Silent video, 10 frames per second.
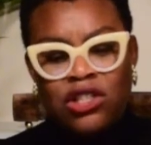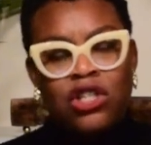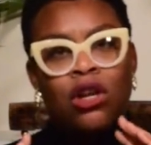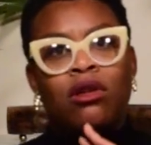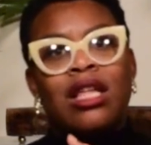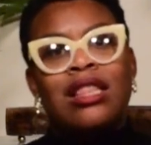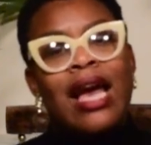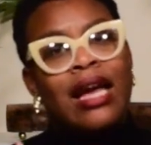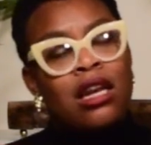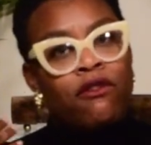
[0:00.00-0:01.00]
and to know that
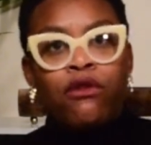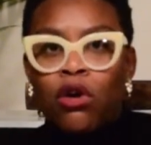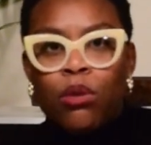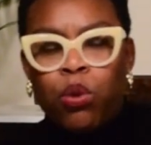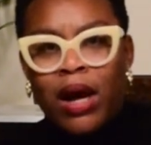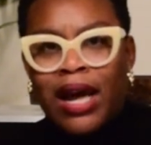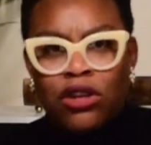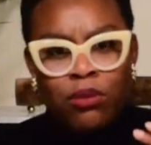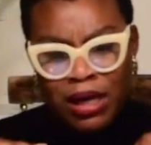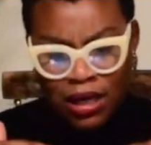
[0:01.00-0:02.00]
that can inform what I
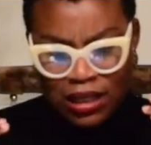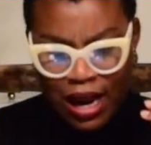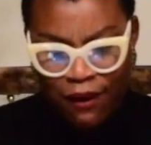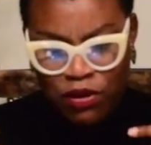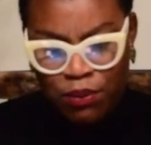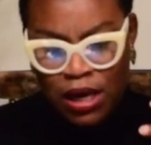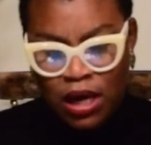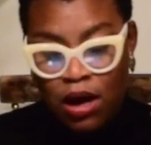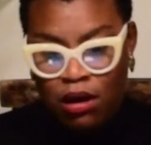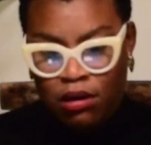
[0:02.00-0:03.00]
do, but it doesn't have to
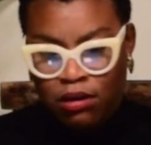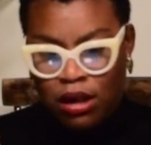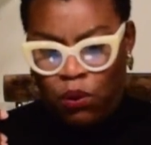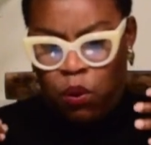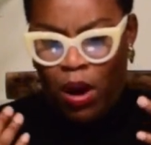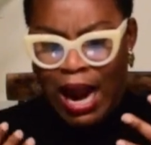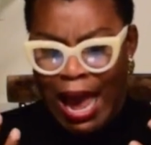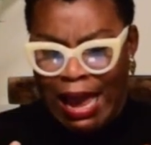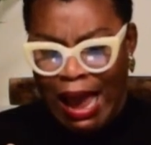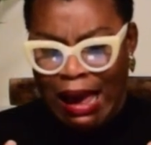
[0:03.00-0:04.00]
be what
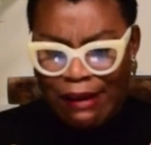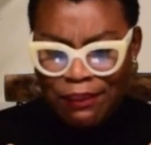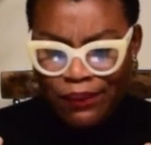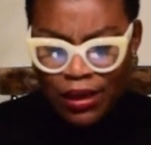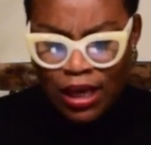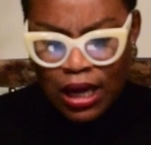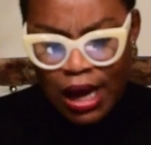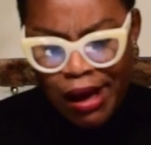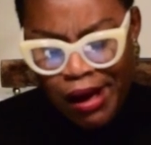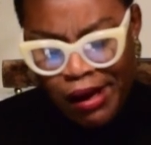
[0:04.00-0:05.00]
I
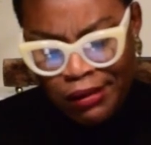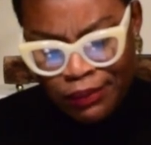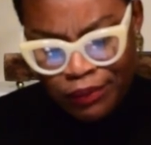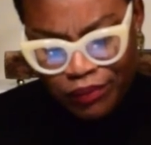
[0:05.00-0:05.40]
am.